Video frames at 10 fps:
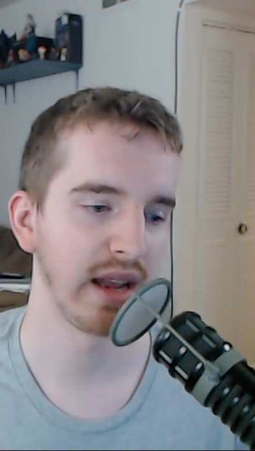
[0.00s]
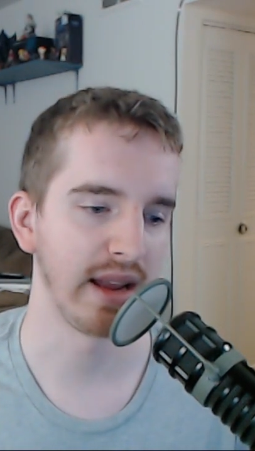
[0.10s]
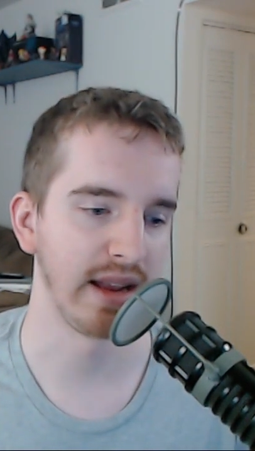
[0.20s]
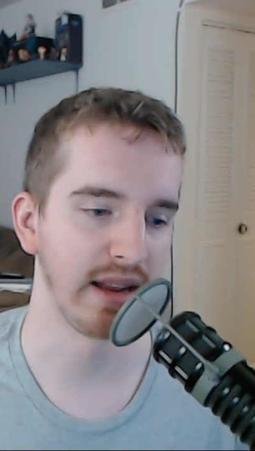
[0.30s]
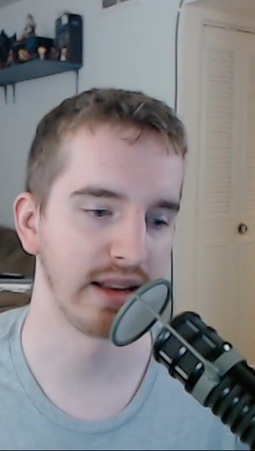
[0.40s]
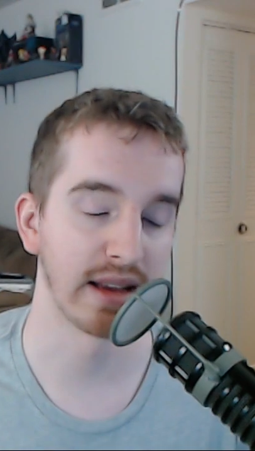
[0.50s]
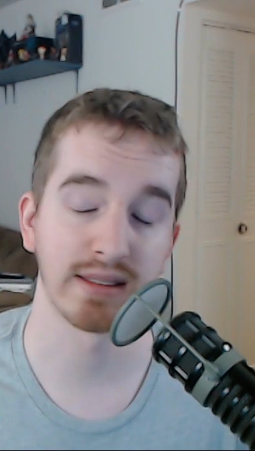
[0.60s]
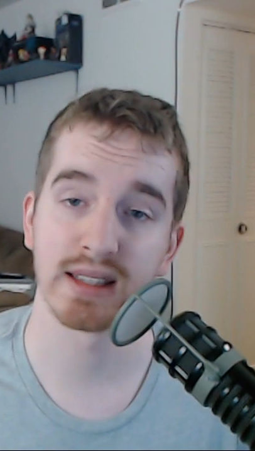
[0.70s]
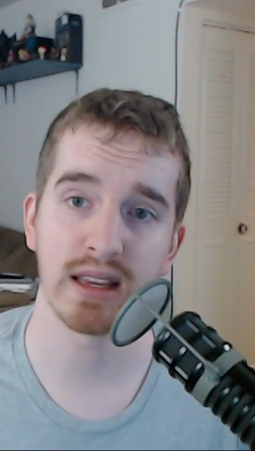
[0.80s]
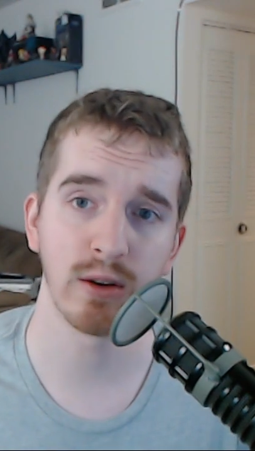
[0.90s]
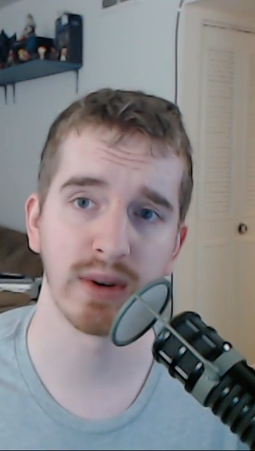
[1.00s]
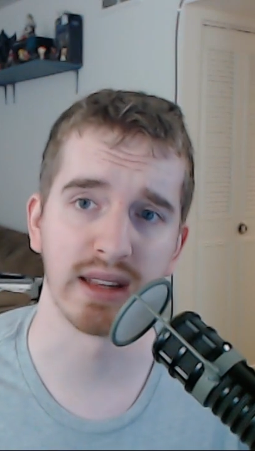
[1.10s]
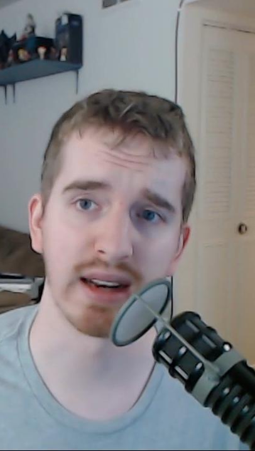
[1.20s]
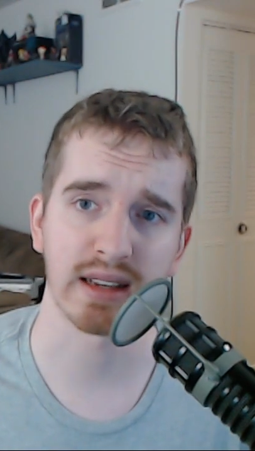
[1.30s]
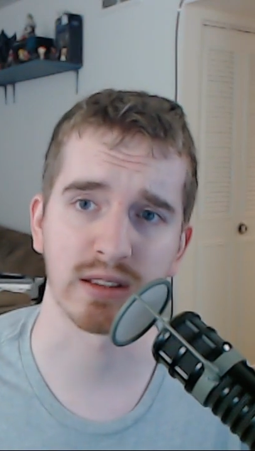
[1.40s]
And I'll see you in
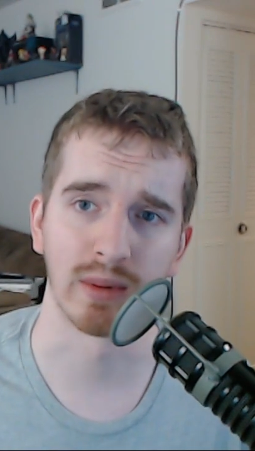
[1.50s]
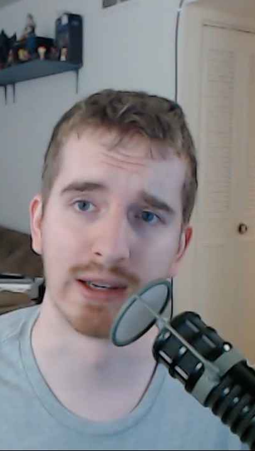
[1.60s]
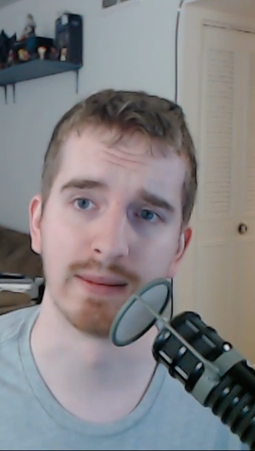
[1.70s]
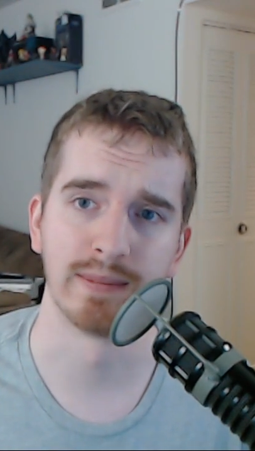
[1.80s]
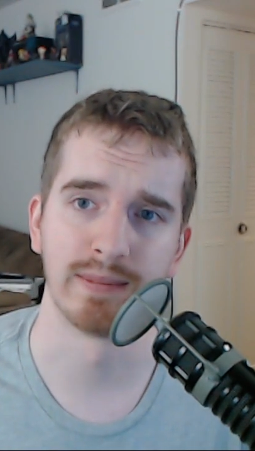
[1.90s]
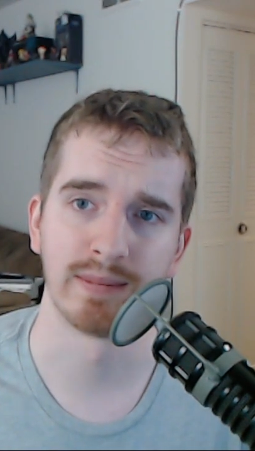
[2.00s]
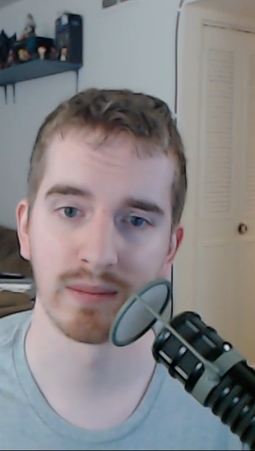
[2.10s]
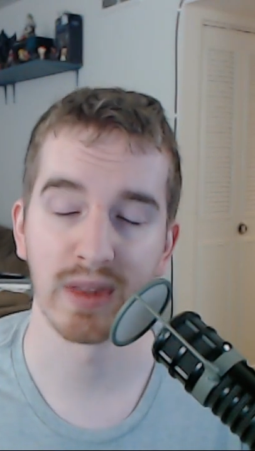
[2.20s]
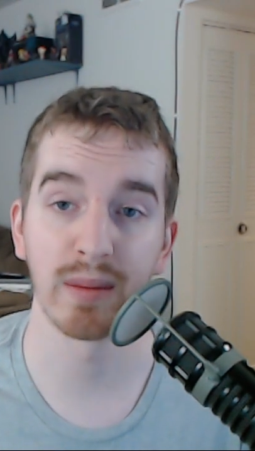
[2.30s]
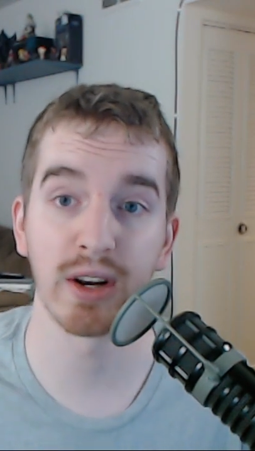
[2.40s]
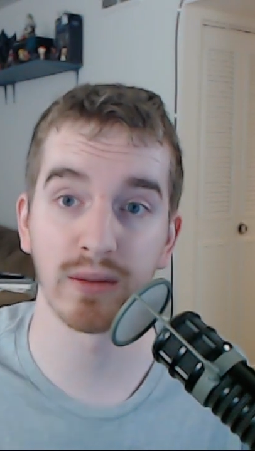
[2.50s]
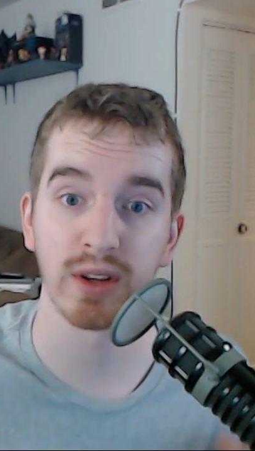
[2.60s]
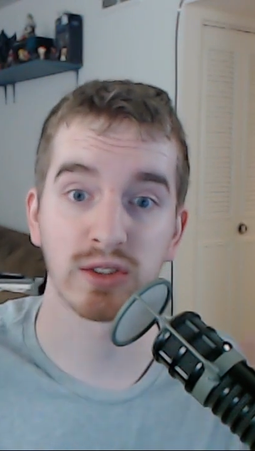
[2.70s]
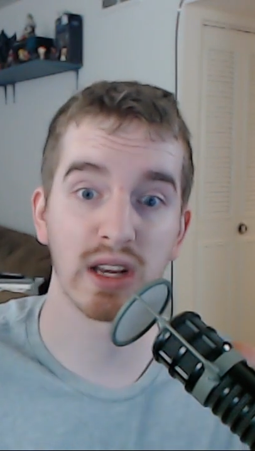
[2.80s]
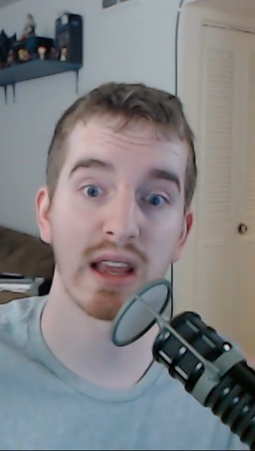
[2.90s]
the next one. Let me know if
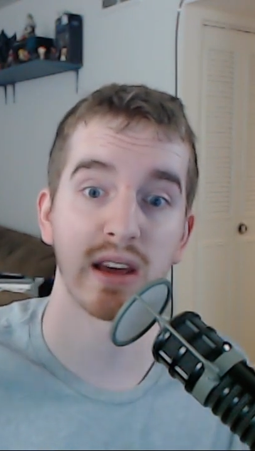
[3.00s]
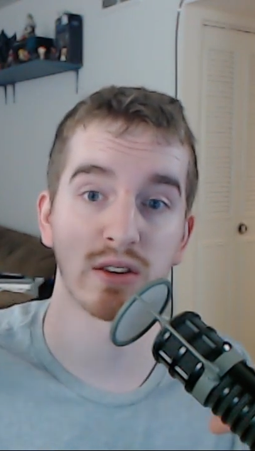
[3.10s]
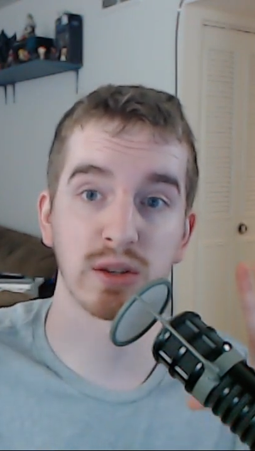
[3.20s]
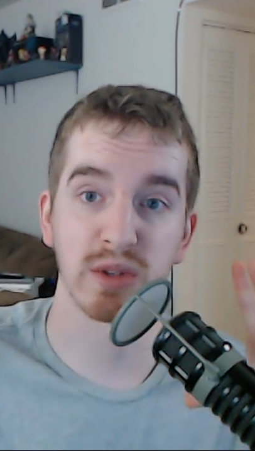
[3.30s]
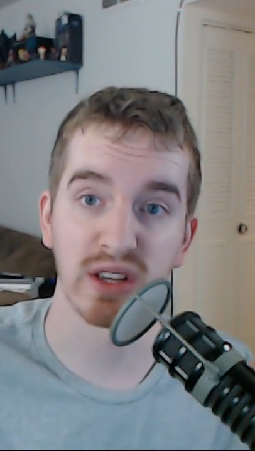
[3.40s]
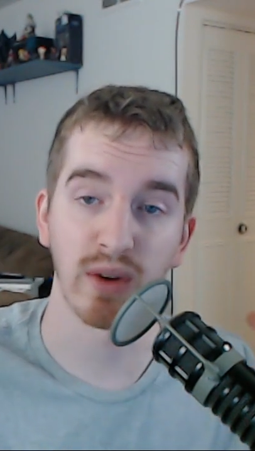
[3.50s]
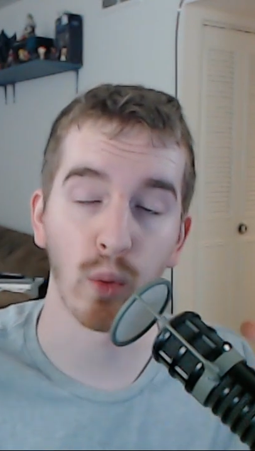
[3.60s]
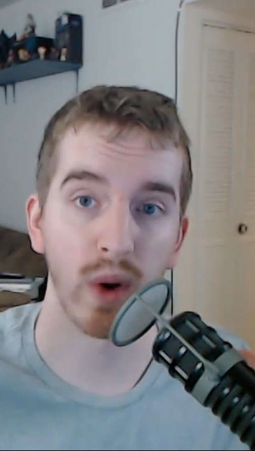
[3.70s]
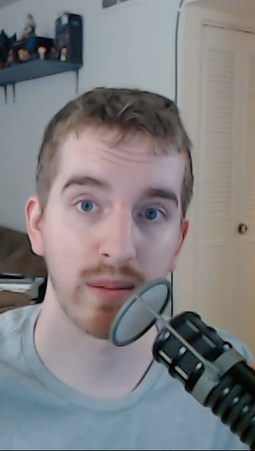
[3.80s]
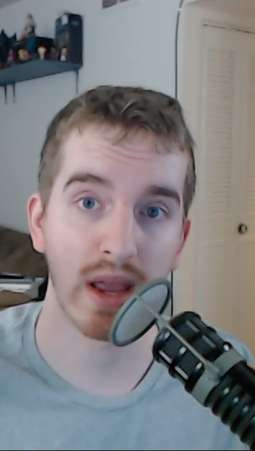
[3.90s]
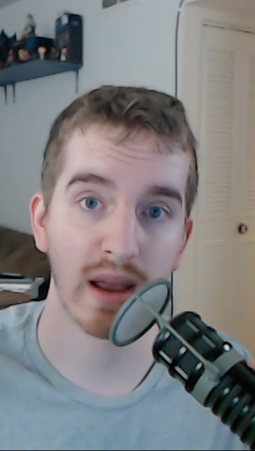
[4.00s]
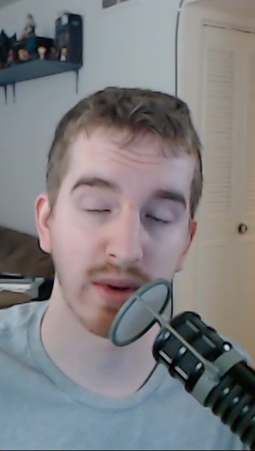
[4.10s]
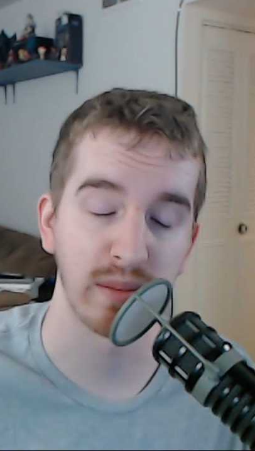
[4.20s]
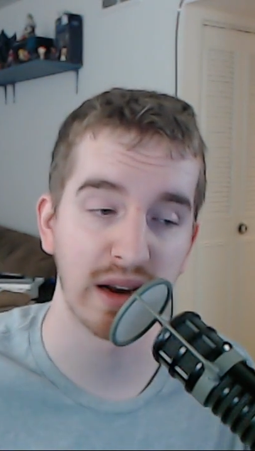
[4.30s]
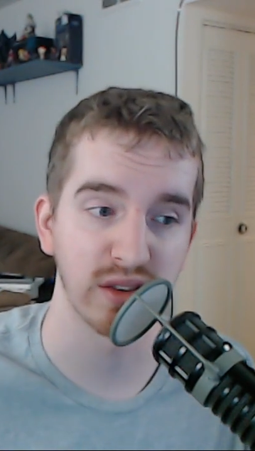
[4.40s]
there's any other specific webcam
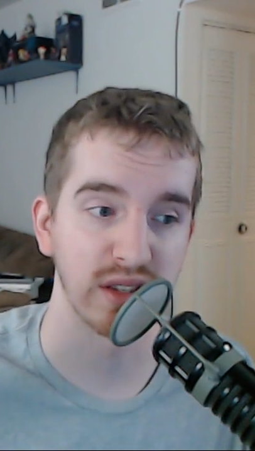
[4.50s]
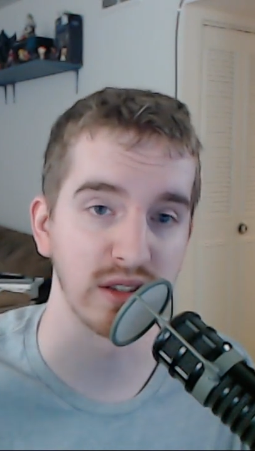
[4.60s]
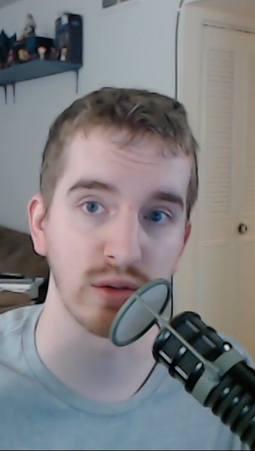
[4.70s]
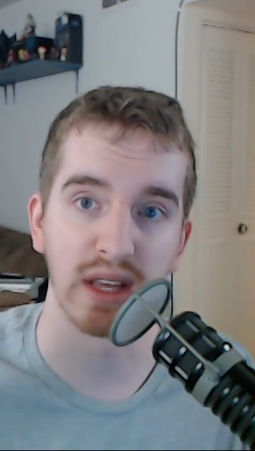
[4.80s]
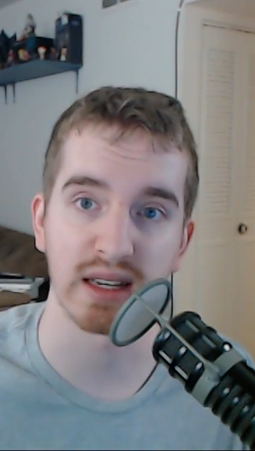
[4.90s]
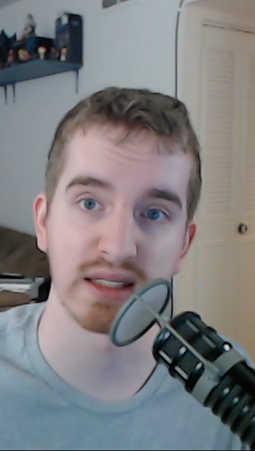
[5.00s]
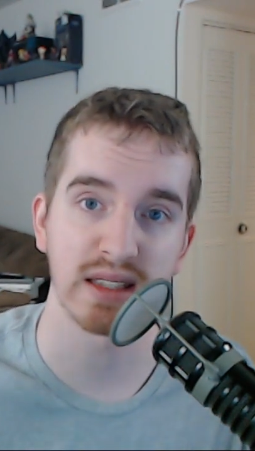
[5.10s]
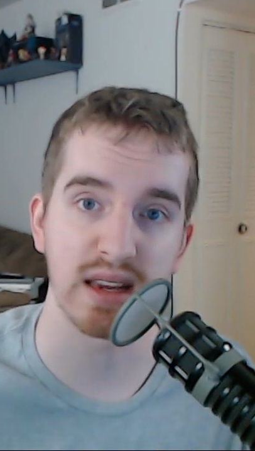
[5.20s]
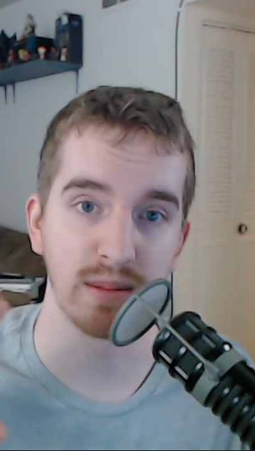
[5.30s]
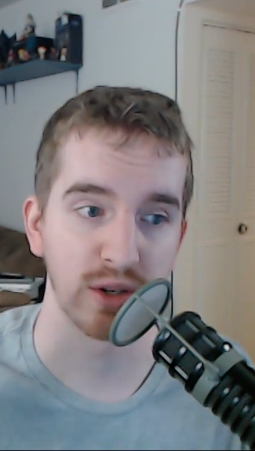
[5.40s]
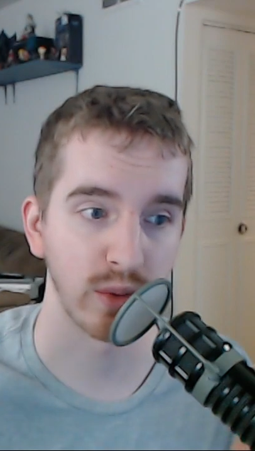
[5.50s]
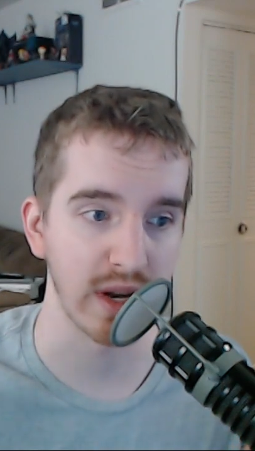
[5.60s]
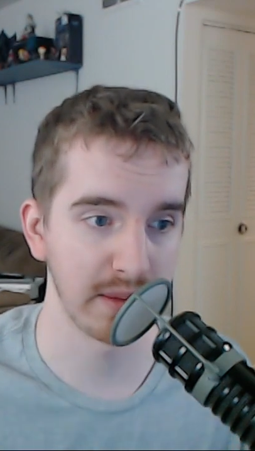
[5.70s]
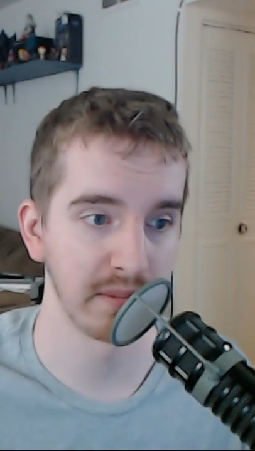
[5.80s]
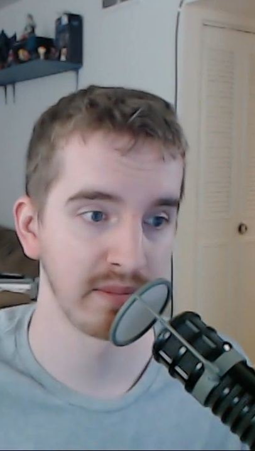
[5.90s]
comparisons you'd like to see
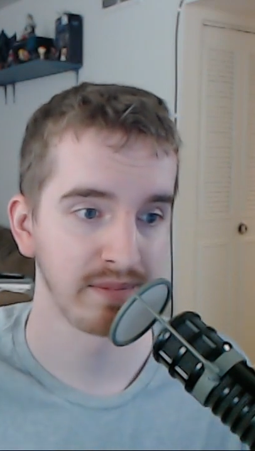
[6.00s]
between